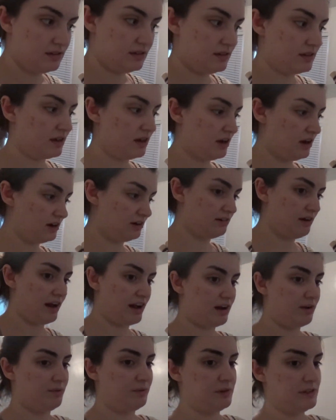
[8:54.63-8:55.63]
the car
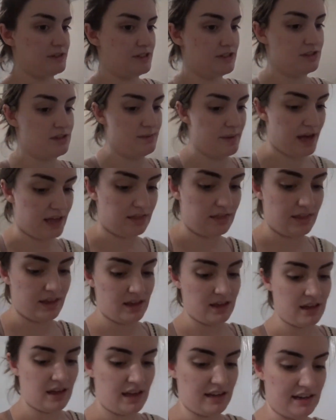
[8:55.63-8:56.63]
wreck was the bad
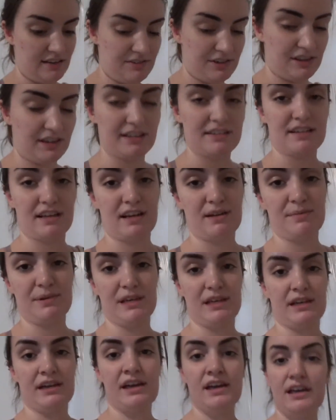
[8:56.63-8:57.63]
thing and everything's going to
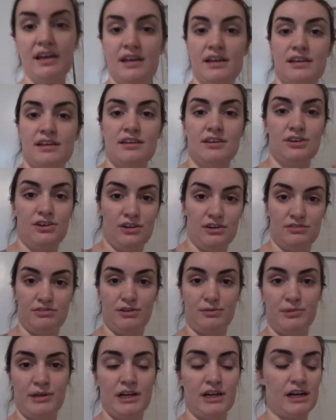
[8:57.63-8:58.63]
be good
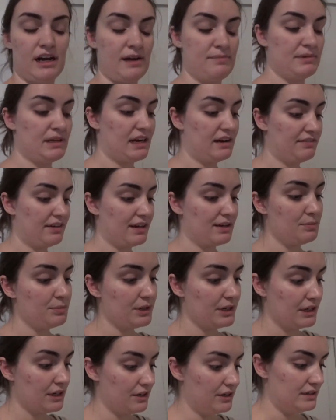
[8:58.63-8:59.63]
from here. I mean, I've had a
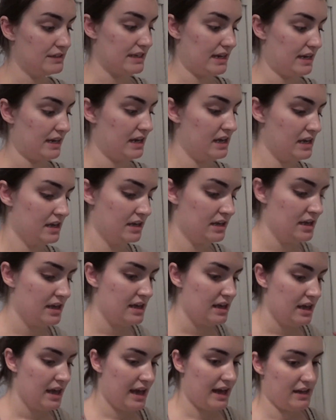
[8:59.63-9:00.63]
pretty good day.
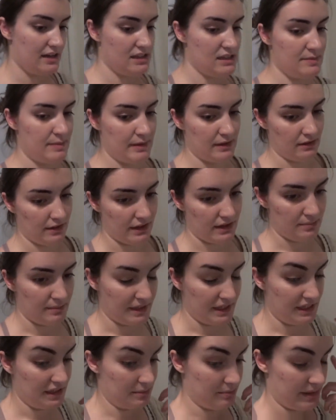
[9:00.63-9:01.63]
Had to spend a lot of
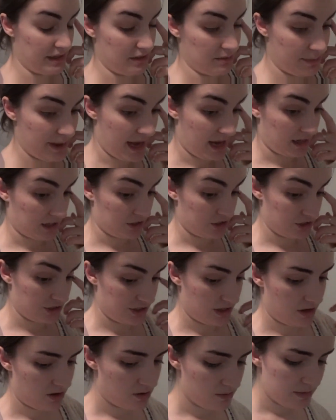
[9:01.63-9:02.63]
money to mail packages
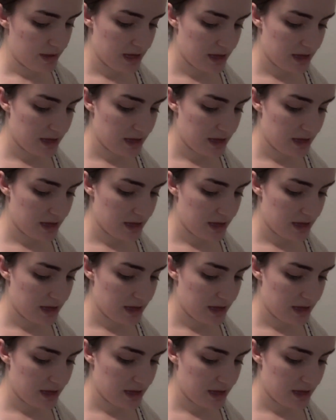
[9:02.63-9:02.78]
home